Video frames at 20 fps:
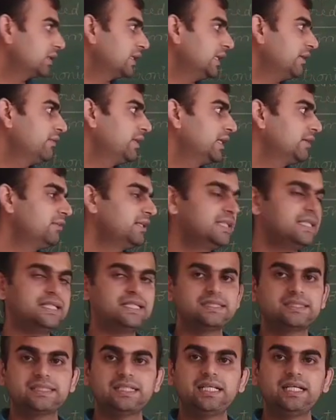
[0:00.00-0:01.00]
Okay, wherever
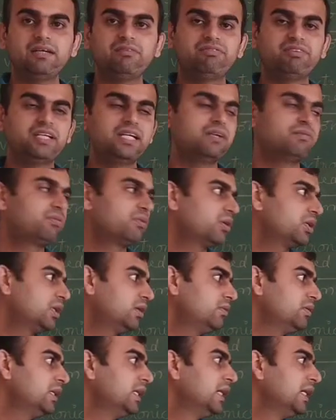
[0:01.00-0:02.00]
there is indefinite
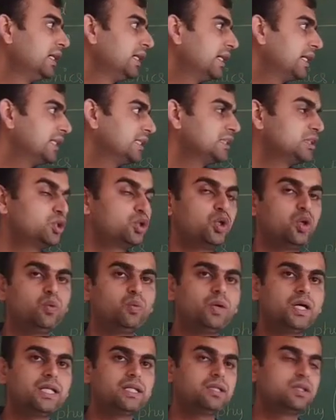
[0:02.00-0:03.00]
pronoun, that is no
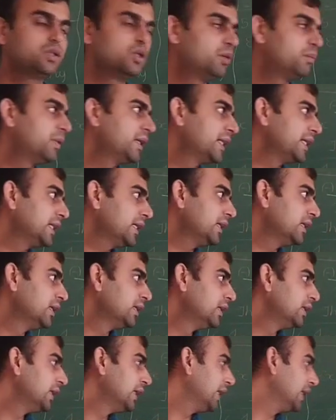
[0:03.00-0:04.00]
one, nobody,
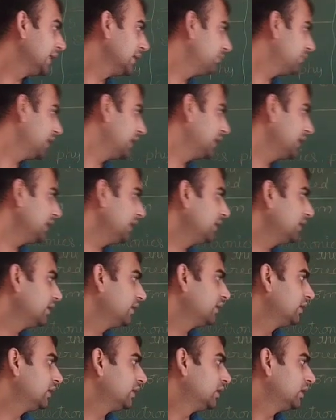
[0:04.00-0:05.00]

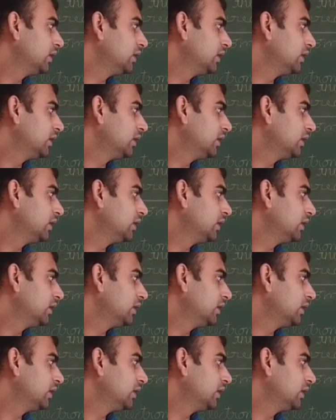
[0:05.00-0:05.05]
anybody,